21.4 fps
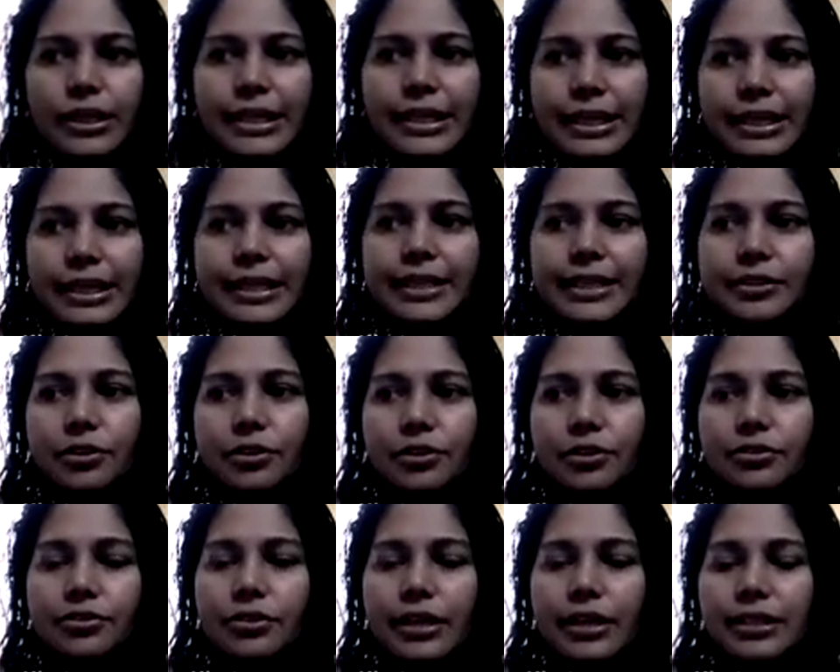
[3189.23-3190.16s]
cleaning is
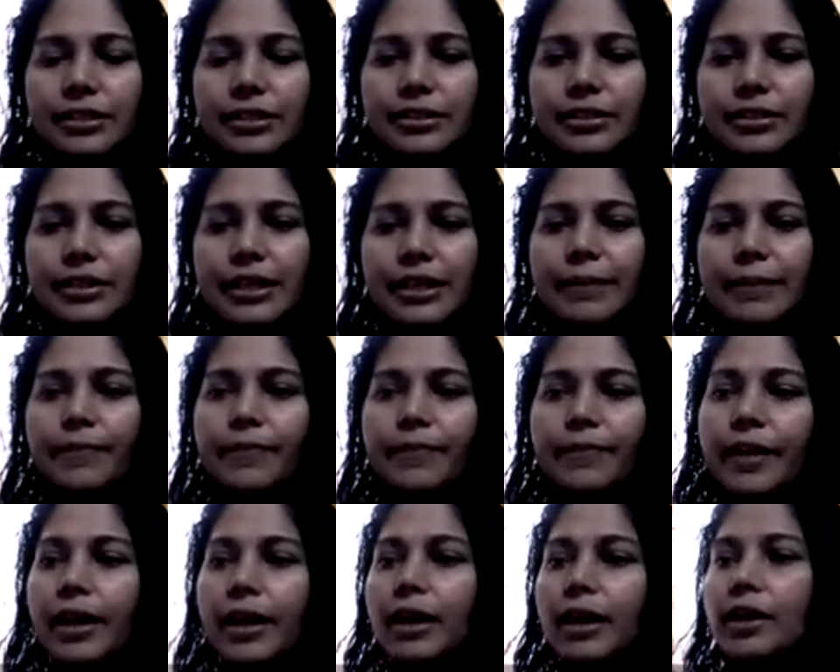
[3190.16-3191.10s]
also necessary
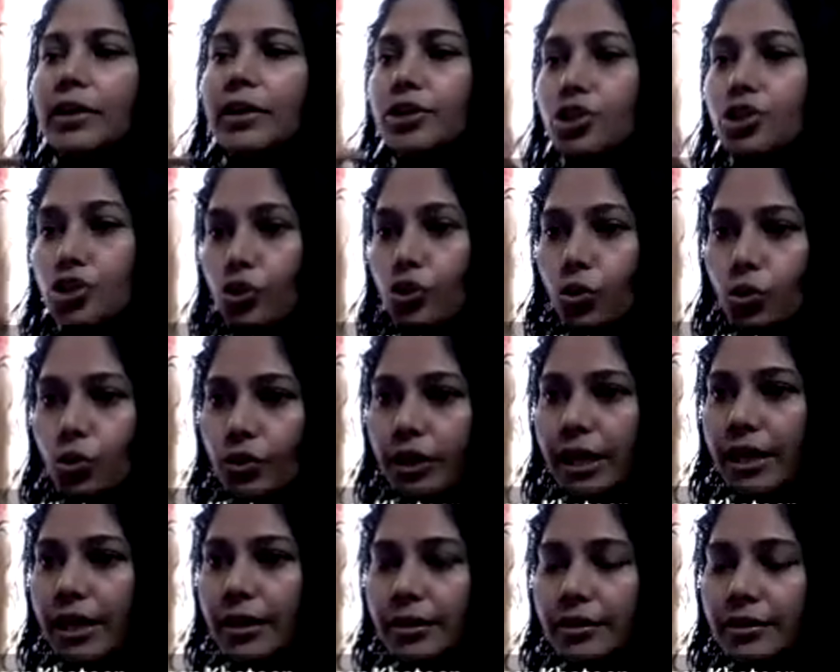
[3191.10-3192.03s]

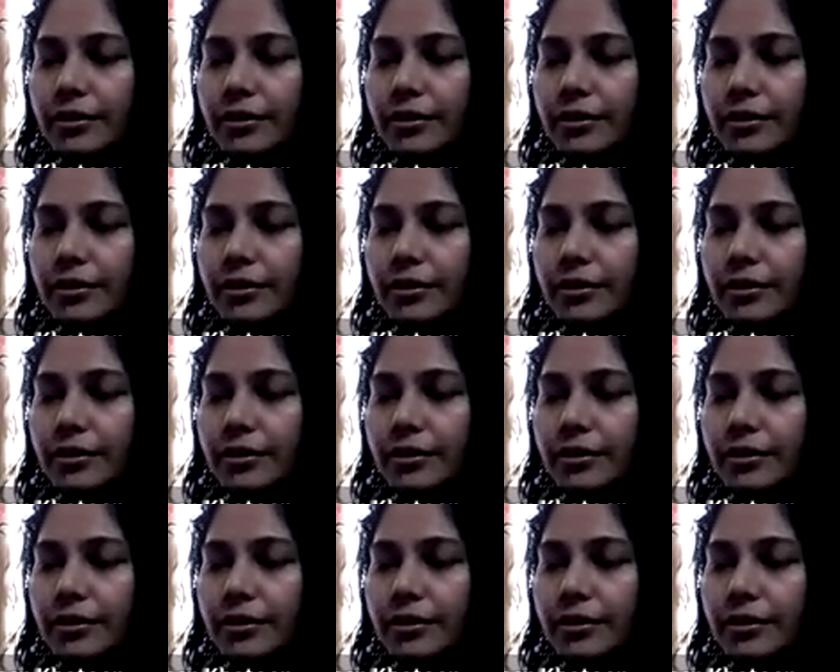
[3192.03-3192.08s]
toning